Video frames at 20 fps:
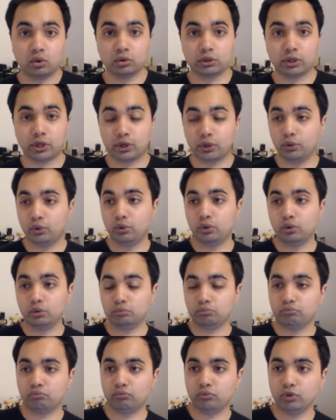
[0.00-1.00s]
although
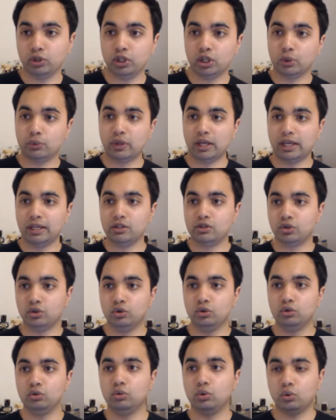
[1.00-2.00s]
you know they
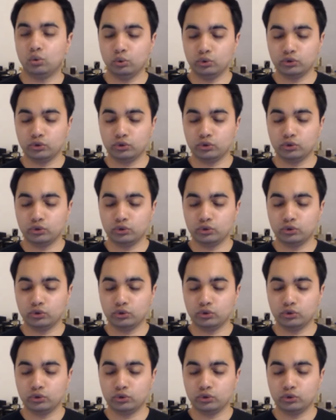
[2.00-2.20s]
do